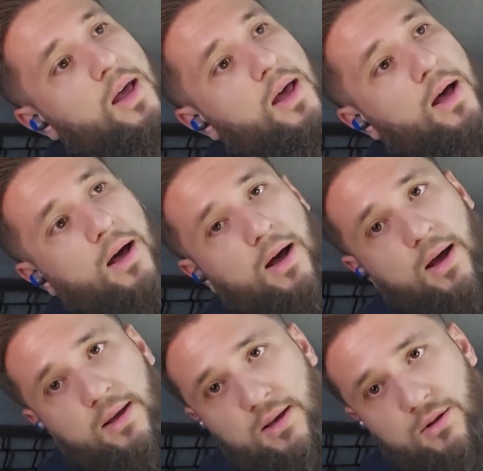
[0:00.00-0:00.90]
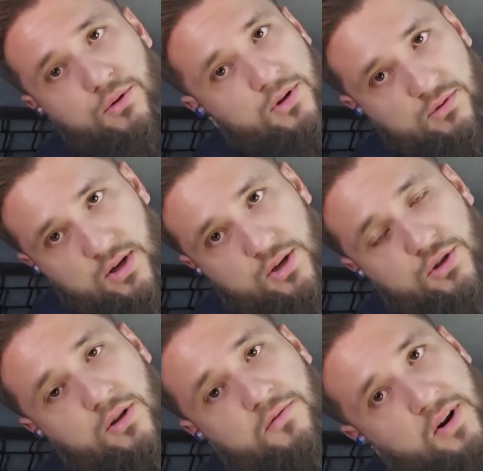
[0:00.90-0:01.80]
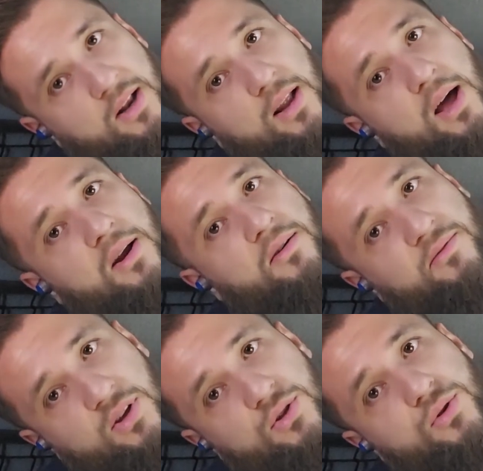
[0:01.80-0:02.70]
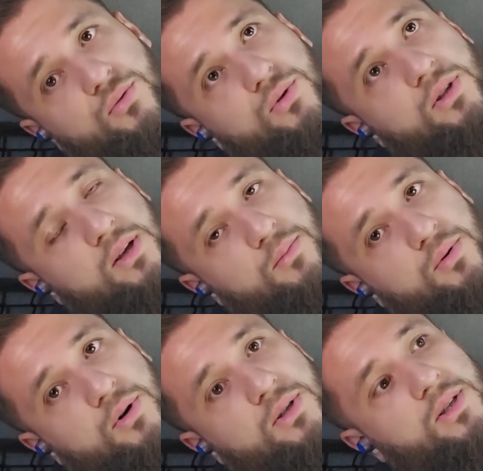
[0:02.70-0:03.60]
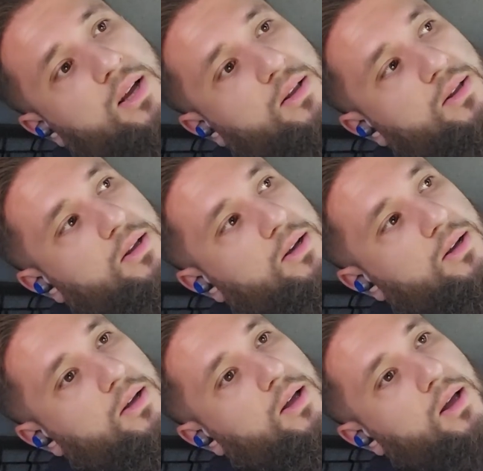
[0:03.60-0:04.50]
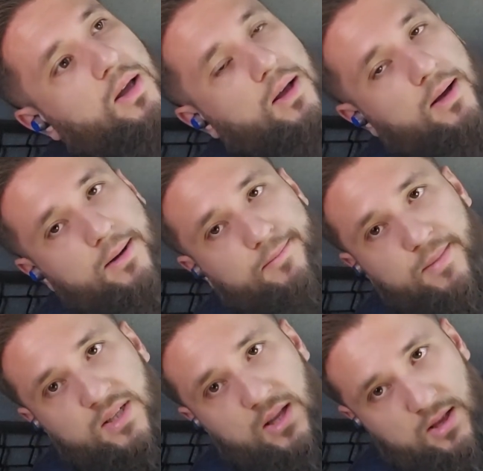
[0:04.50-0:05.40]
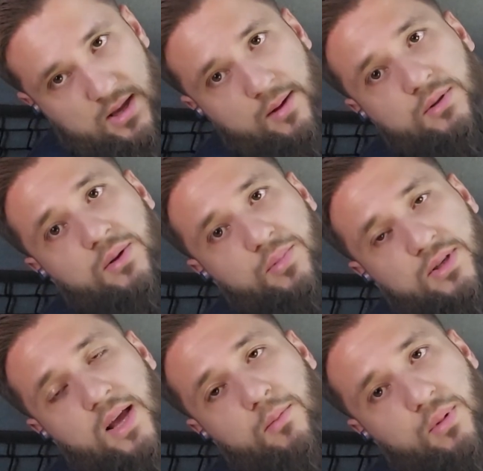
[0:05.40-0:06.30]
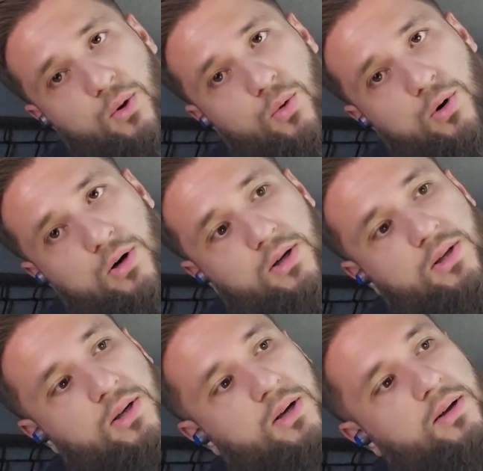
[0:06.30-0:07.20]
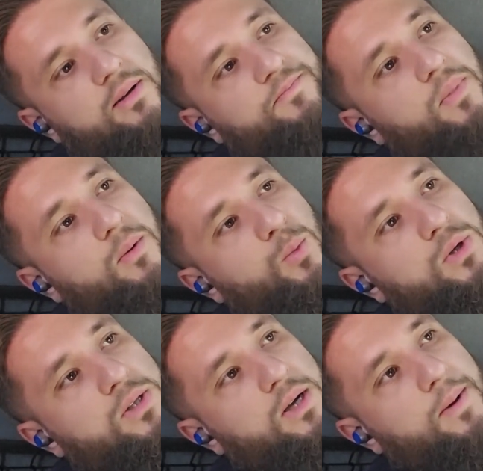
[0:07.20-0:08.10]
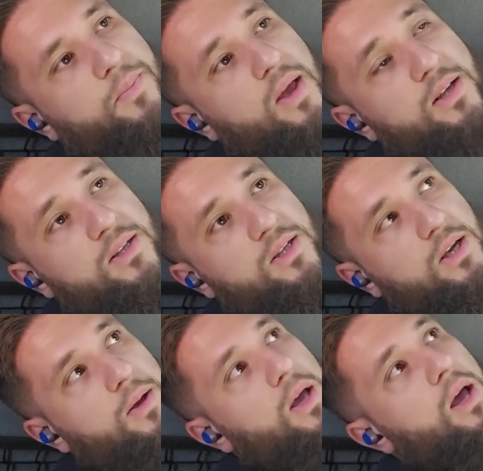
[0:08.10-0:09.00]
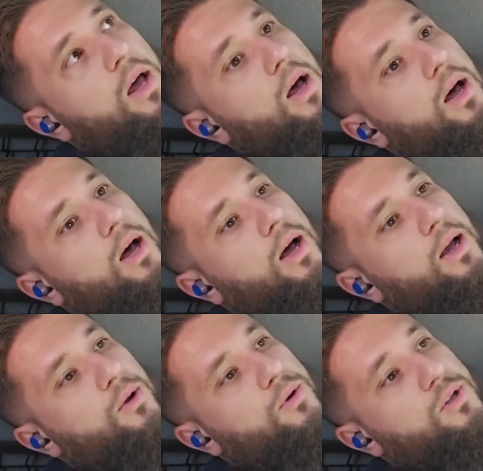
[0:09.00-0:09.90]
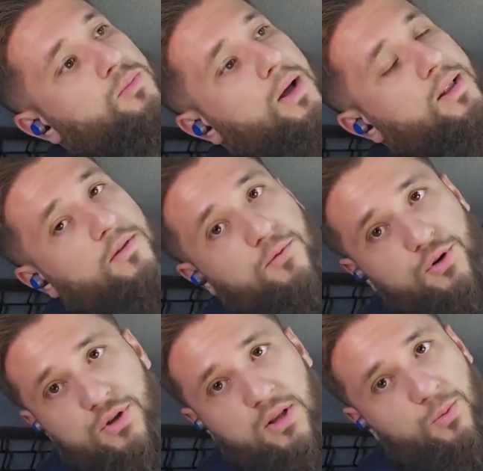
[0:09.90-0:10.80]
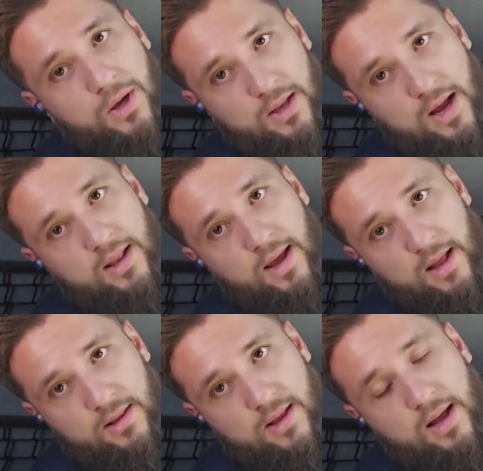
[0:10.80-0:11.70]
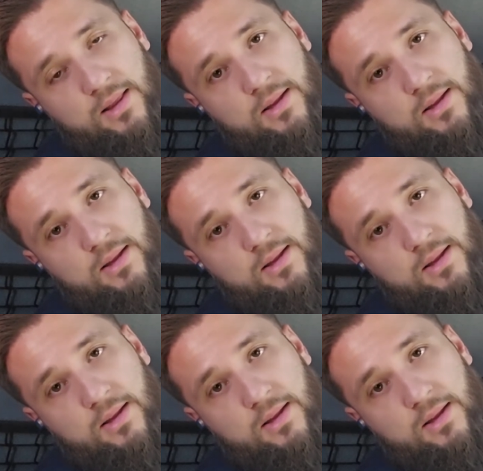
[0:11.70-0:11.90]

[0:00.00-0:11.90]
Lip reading: Hino International Freightliner V2 sleepers, and extended cab sleepers can be ordered with AC units. But unfortunately, we cannot add that